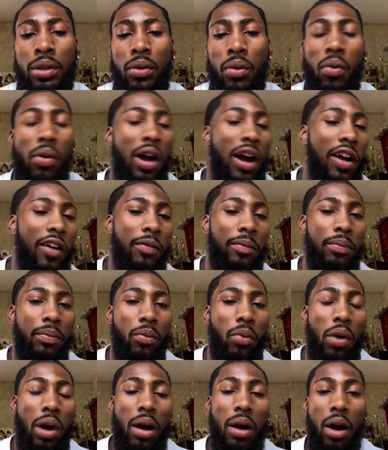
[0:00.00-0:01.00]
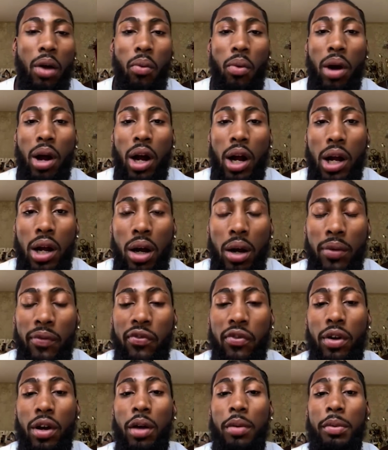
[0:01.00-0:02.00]
where I where, where I come
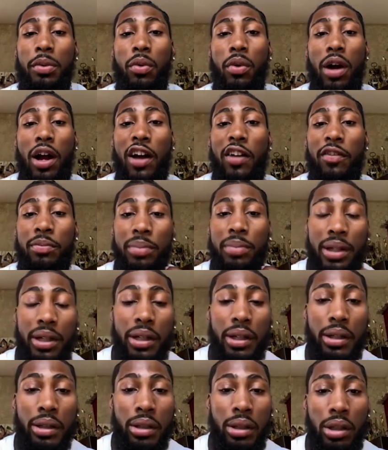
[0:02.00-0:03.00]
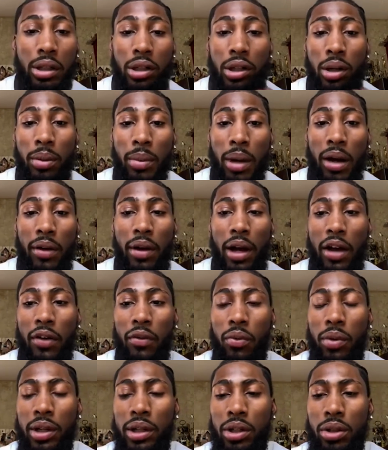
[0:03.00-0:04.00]
from and where I've been. Um, I, I
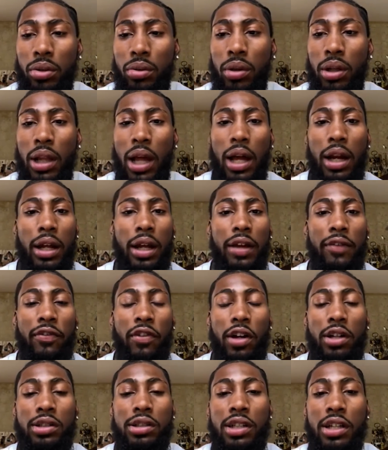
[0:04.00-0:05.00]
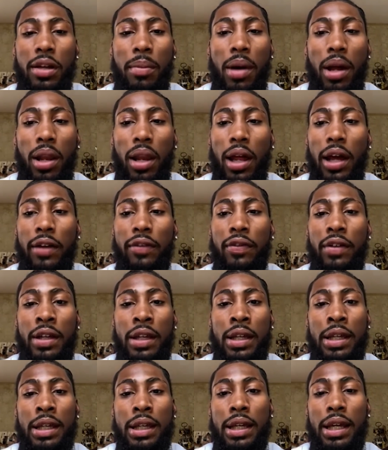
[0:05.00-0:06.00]
went through a lot of adversity in my life,
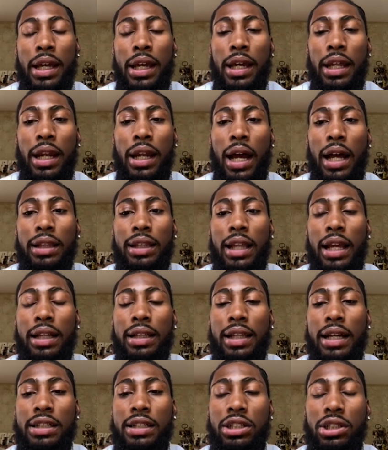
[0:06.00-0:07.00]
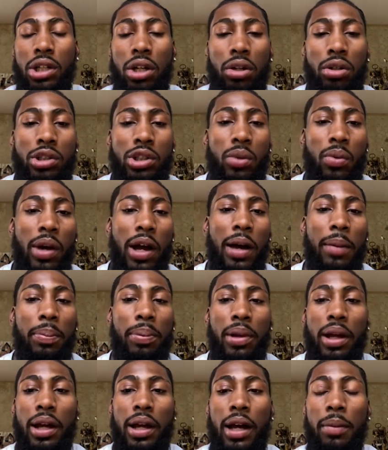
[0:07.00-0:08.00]
and I think that shows the way I
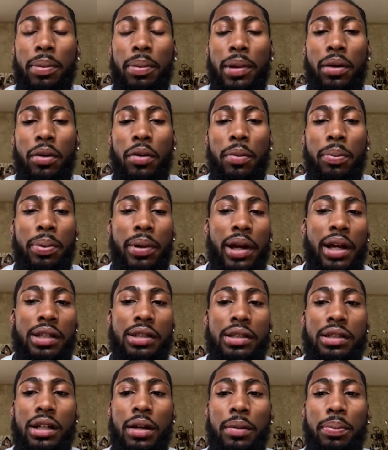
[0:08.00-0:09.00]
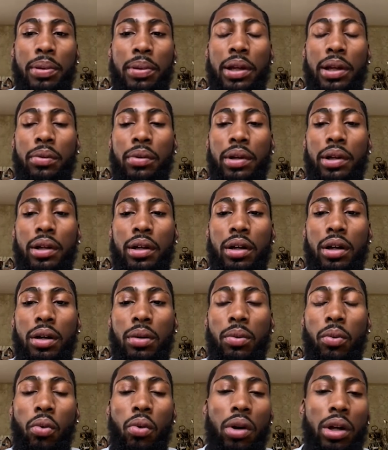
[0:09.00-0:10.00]
play. I play with passion. I play with
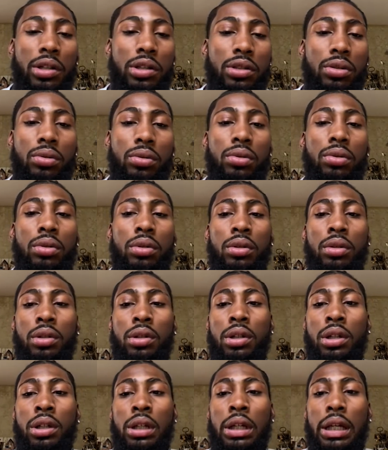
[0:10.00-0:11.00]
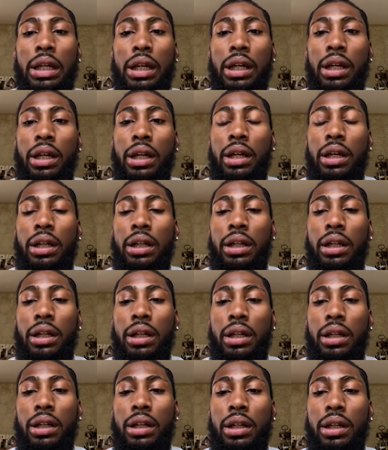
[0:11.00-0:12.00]
um, want to, and
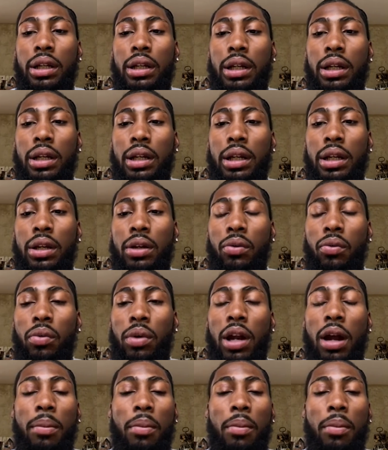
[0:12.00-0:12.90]
when